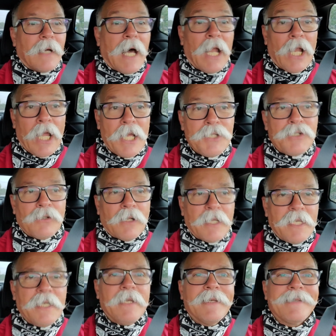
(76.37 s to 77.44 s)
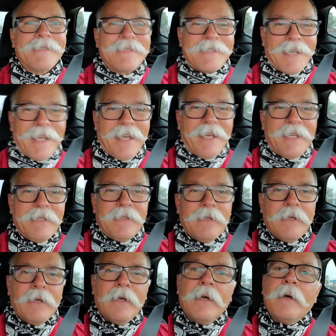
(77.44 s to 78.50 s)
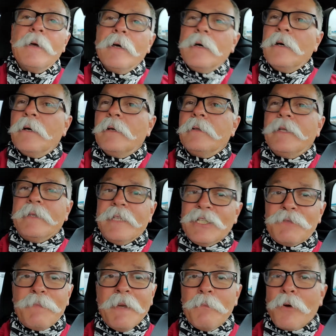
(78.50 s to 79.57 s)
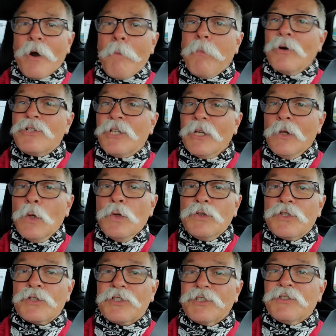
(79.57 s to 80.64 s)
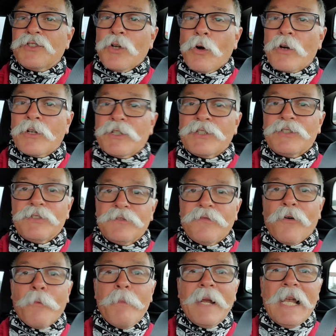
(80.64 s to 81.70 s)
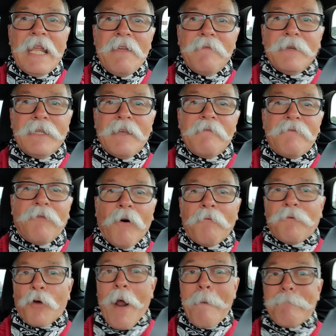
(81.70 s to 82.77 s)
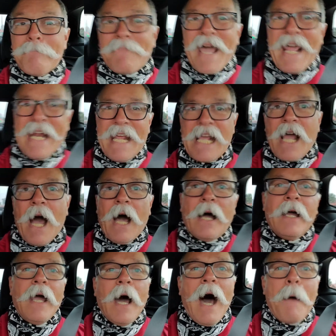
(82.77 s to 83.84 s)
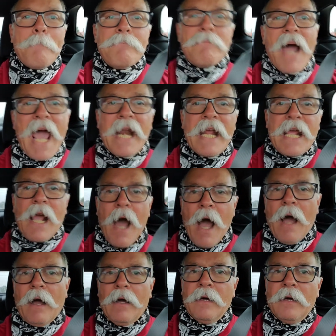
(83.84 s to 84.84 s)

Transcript: allegedly said that these people are a bunch of losers and suckers for believing they fought for America. America!